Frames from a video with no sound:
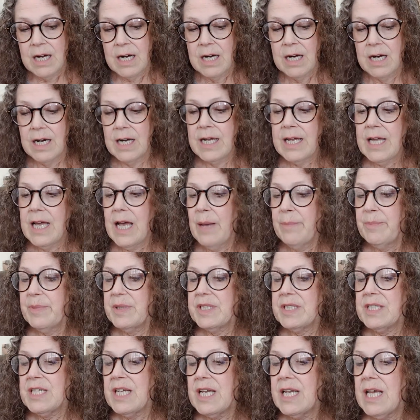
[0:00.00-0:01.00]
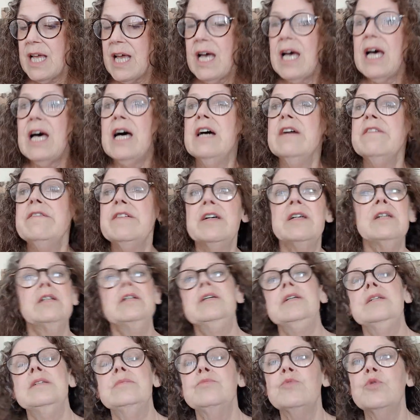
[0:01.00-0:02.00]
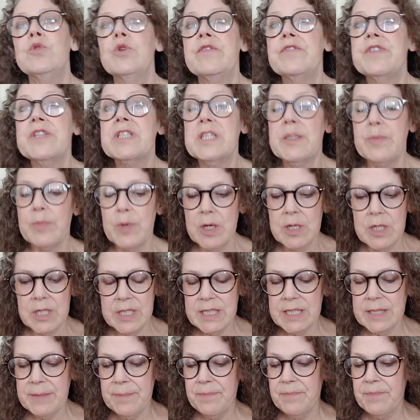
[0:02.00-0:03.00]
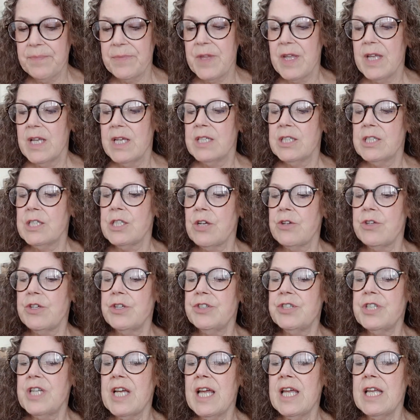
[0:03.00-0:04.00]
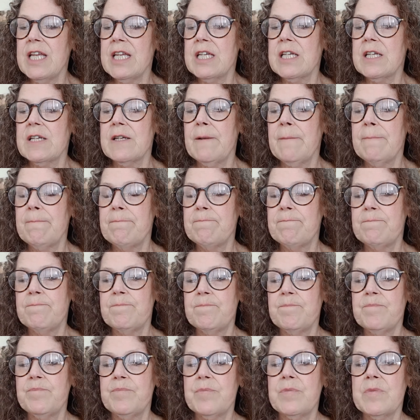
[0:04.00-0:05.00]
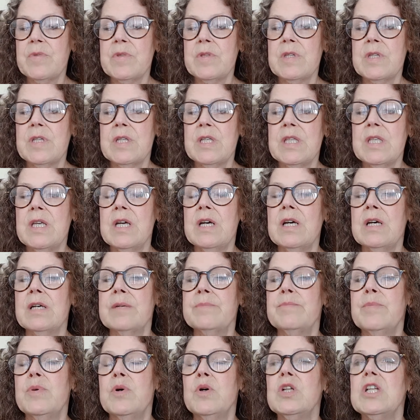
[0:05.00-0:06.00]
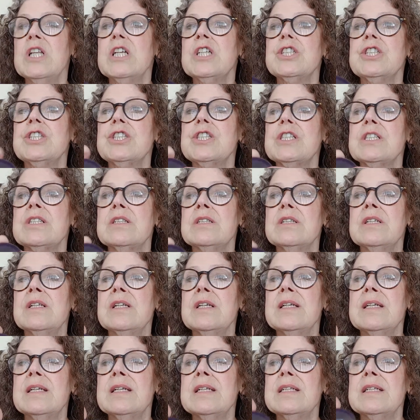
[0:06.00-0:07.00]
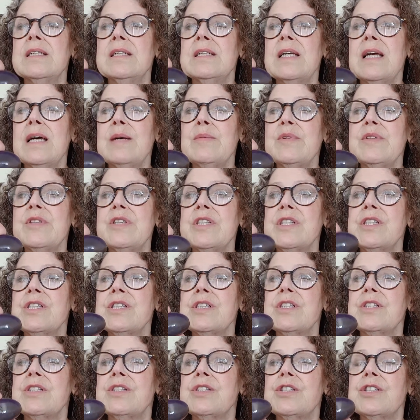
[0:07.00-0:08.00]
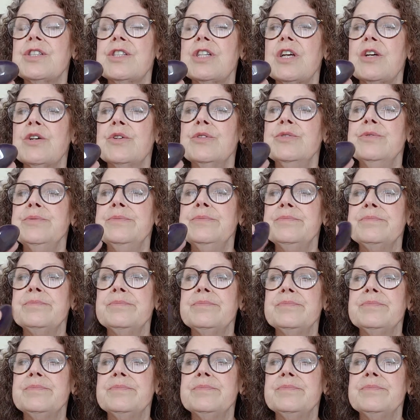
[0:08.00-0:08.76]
I happen to have more of the supplies. So you take a polished amethyst stone